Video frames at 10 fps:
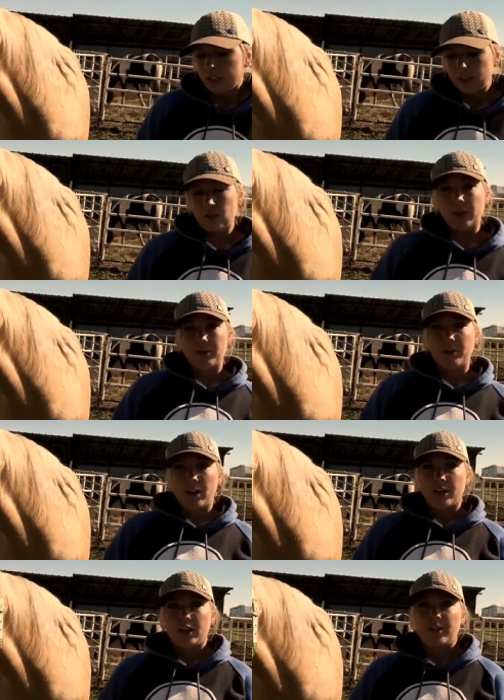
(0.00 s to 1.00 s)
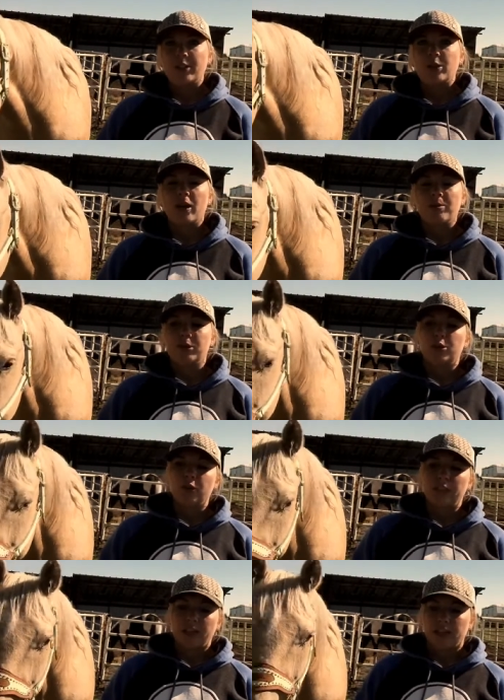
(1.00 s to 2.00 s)
Don't get me wrong, you're going to have to do a couple of
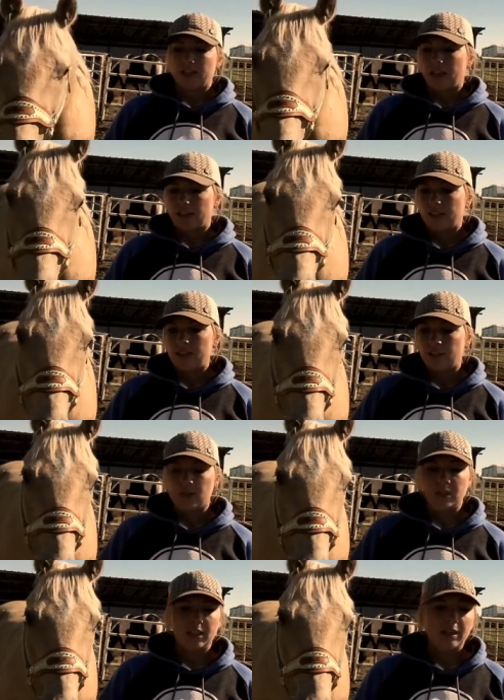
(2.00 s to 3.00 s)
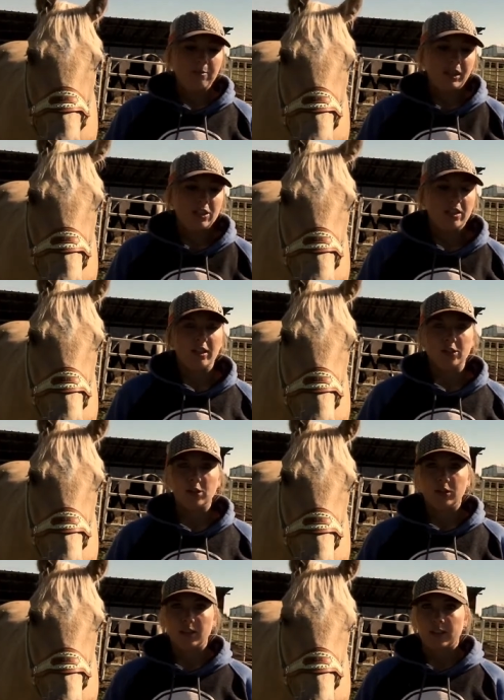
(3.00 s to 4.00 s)
shoulder exercises, you know, to make sure
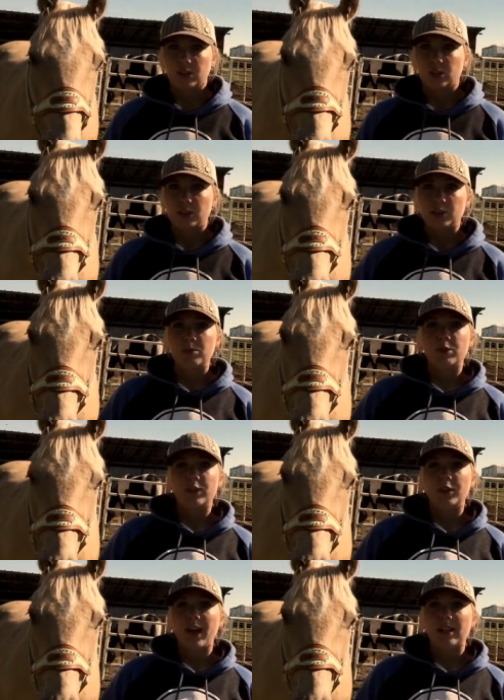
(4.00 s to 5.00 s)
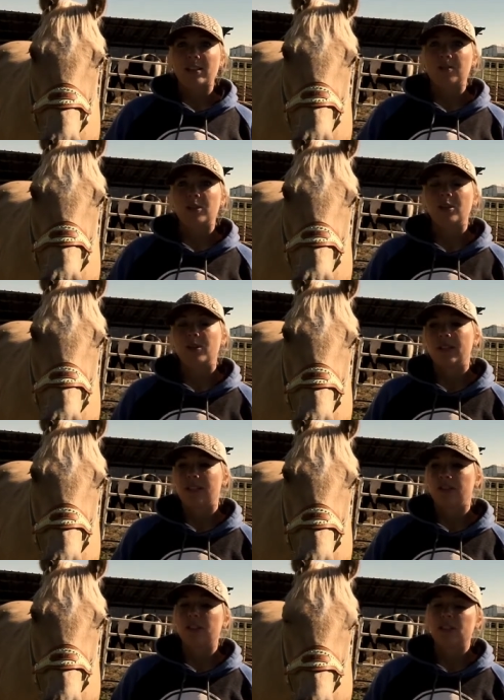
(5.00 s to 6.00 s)
that their shoulders move when you ask them to, and
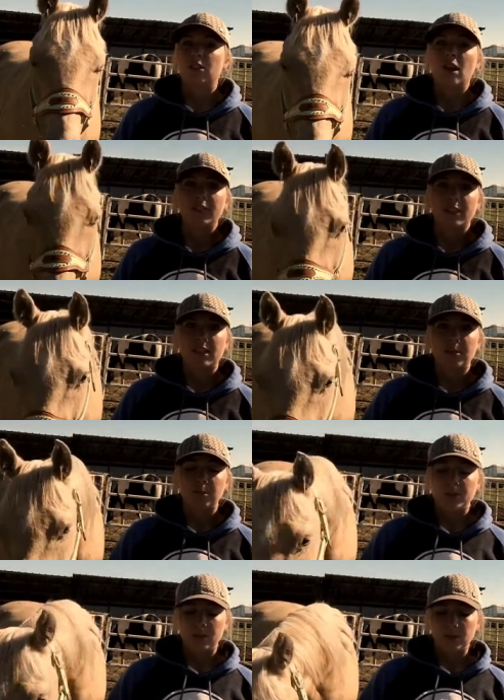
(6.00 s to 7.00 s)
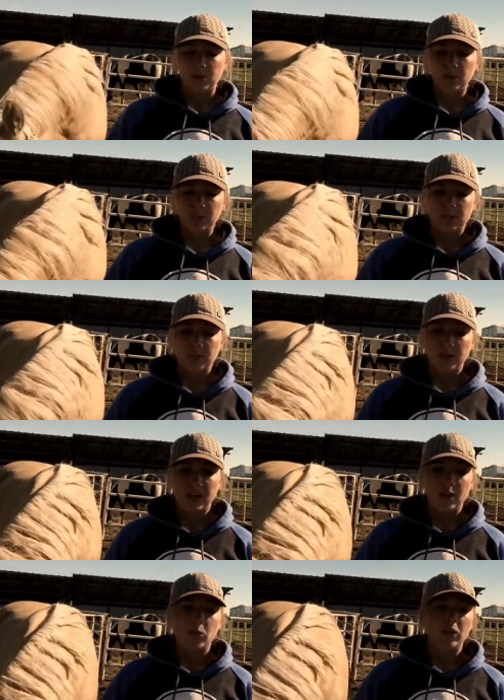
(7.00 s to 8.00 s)
they're real soft and supple with those shoulders.
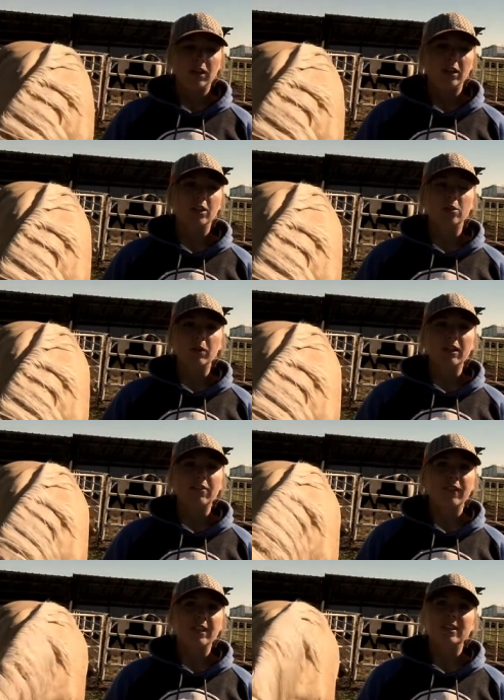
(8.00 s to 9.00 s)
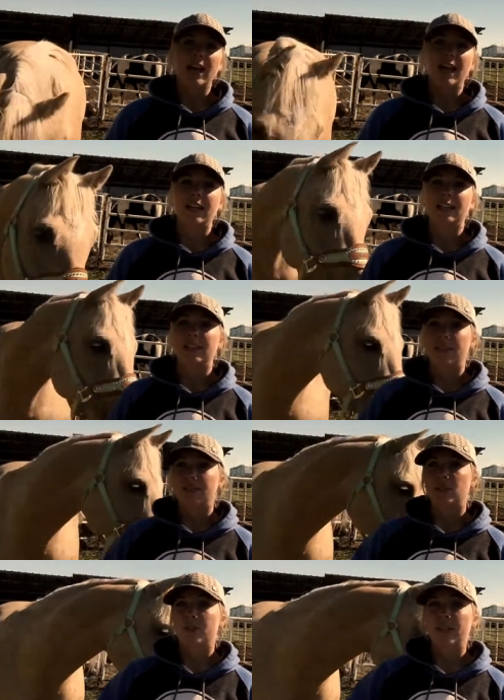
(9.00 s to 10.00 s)
But what a good way to fix that, instead
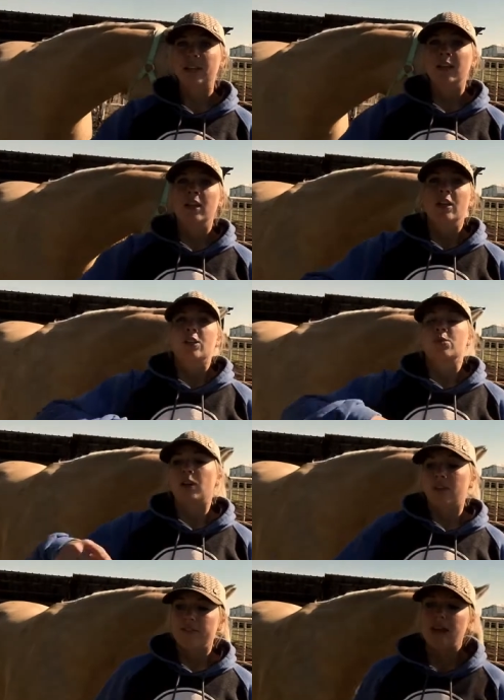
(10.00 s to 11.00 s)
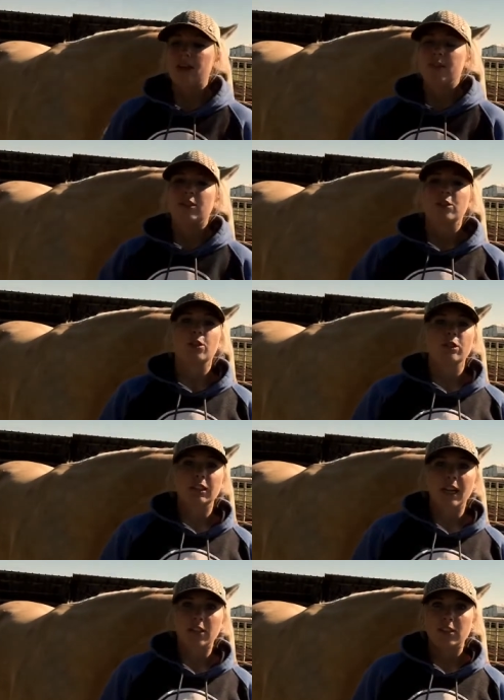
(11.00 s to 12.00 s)
of doing 12,000
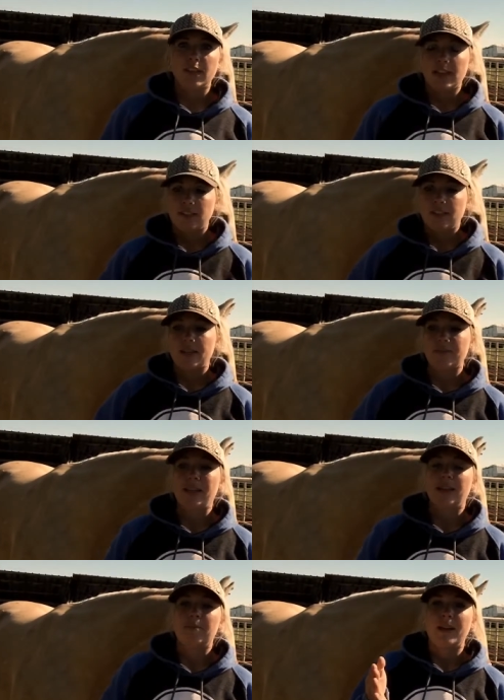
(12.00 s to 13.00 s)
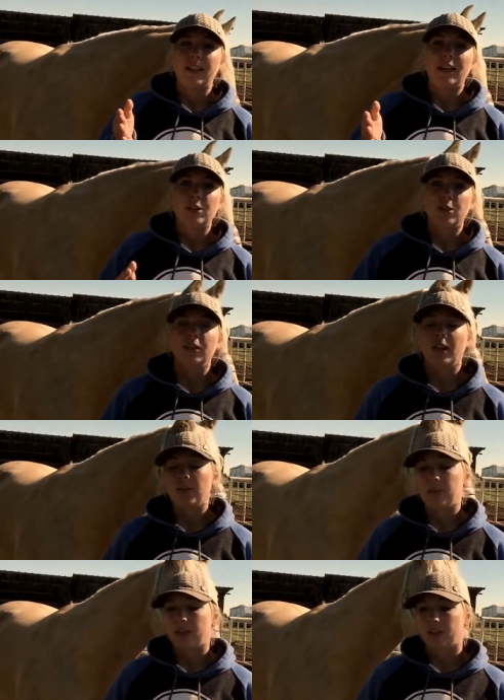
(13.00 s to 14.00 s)
shoulder exercises to make them pick that shoulder
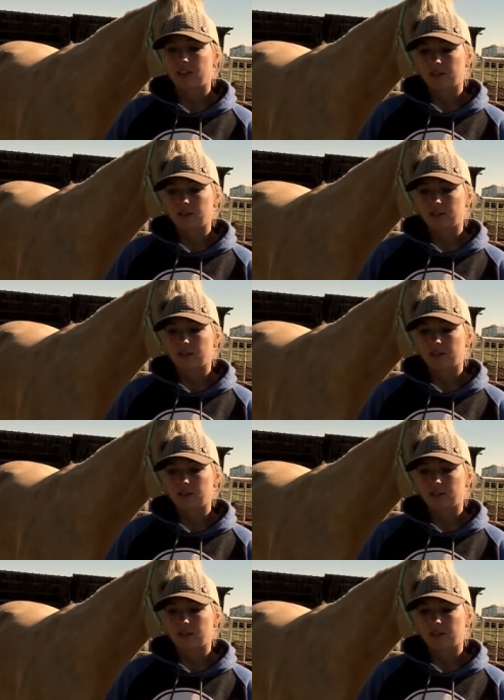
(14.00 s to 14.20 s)
up or